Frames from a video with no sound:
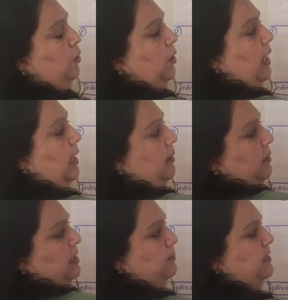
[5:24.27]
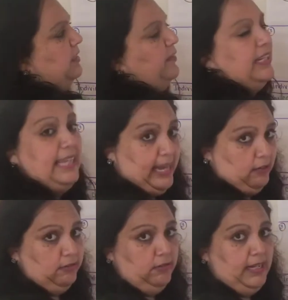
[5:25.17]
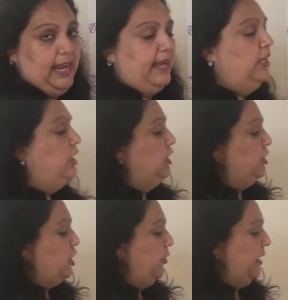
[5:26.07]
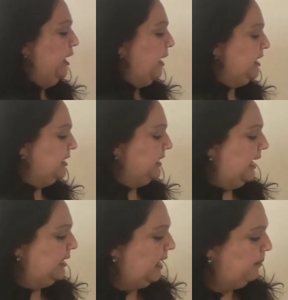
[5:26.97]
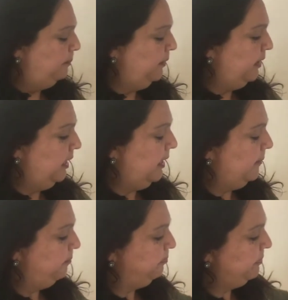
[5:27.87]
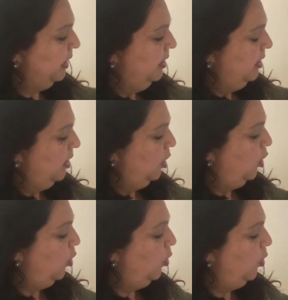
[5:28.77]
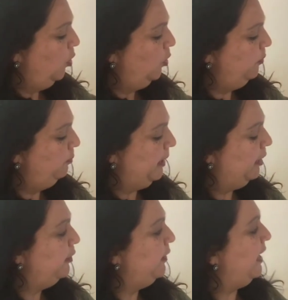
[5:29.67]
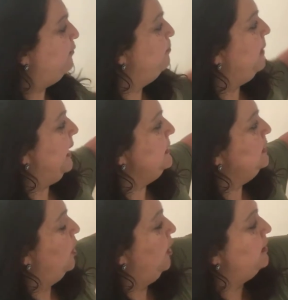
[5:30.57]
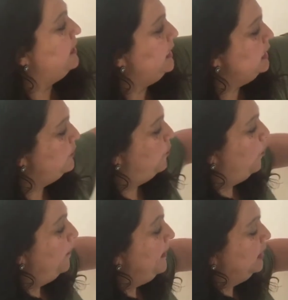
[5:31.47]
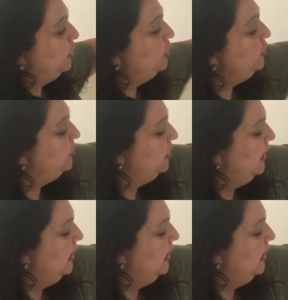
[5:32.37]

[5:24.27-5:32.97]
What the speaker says: a specific noun. Okay, so here I just I put a whole paragraph based on these 4 pictures,